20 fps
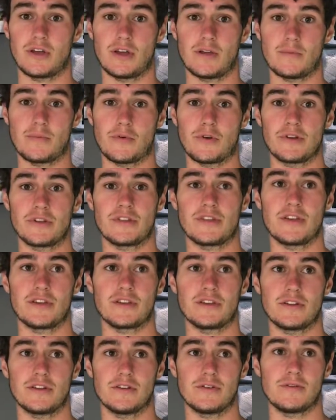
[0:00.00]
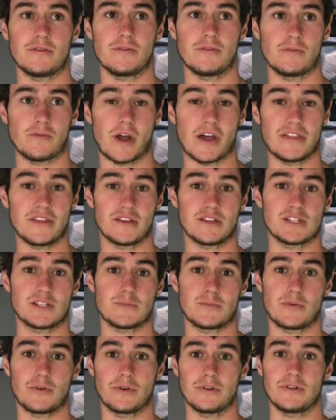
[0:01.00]
important thing to do, well, I think it's
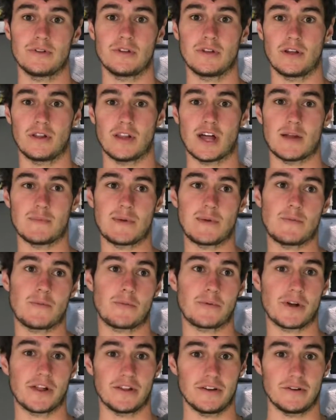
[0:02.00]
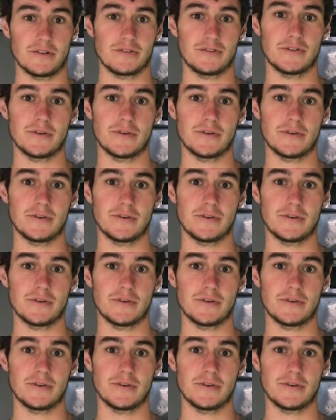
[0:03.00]
important, a lot of people probably don't